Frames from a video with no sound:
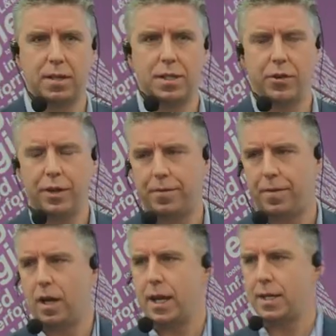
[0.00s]
considering the
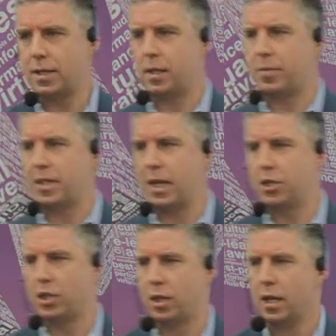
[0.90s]
fines and the
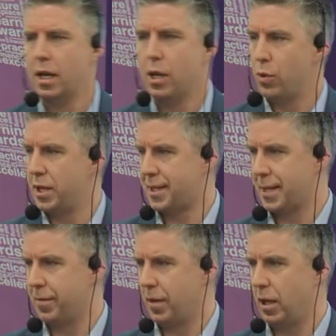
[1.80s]
potential risks
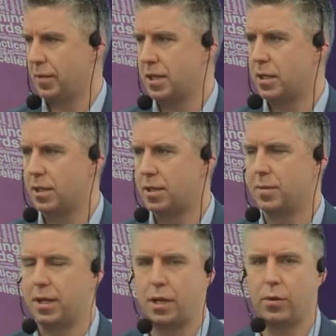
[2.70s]
involved, that's not
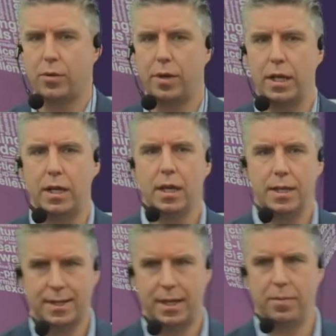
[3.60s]
something that you want to really
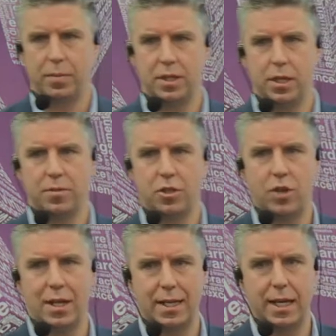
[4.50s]
skimp in terms of
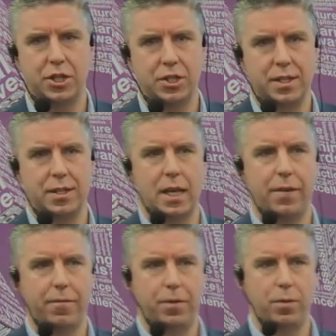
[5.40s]
translations to save
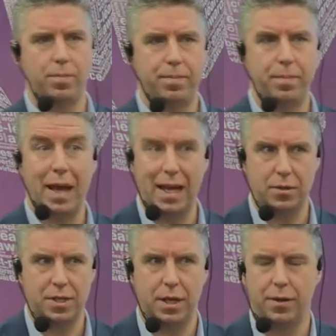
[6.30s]
a few
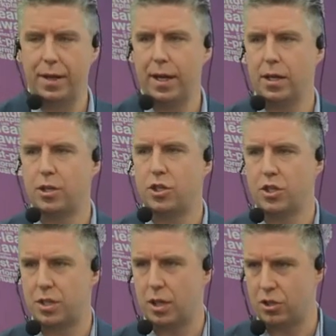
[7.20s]
pounds here and there
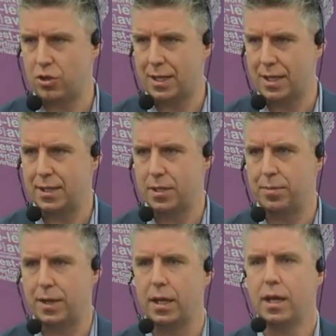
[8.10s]
just not to translate
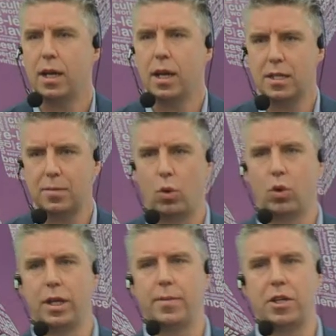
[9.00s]
something. It's
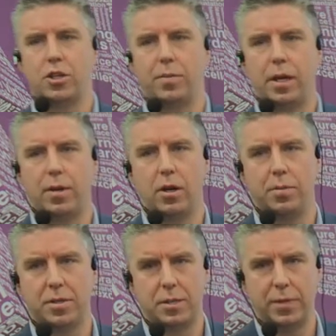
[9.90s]
important you make sure people are
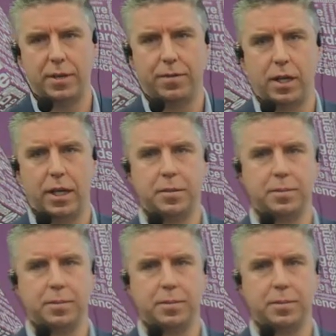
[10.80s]
up to speed fully.